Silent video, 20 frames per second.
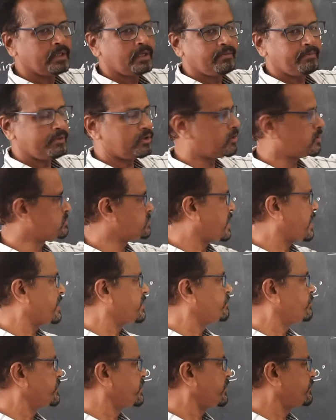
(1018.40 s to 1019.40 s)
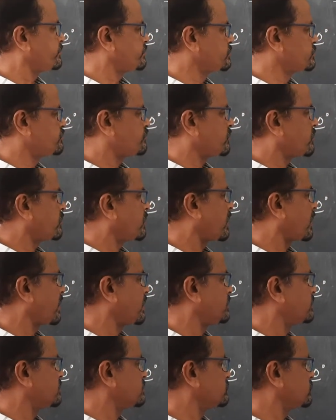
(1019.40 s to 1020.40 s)
because I we have used for
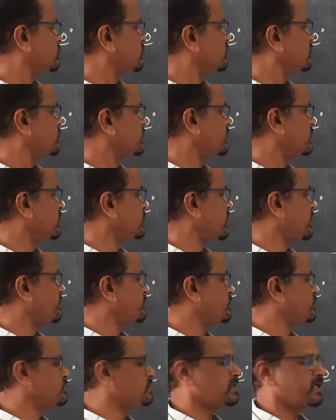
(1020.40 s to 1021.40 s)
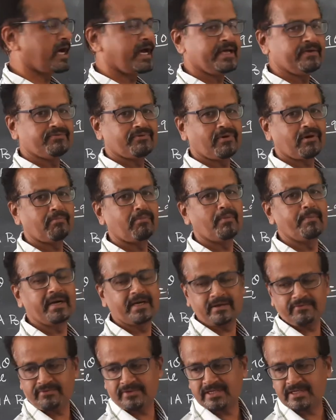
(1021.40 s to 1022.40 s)
current. So here I am using I for moment
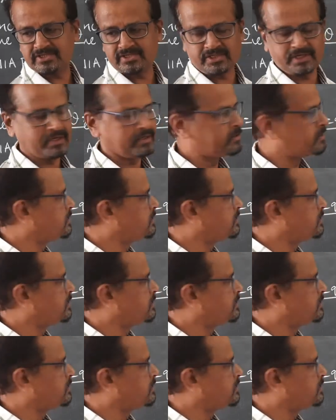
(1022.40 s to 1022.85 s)
of inertia.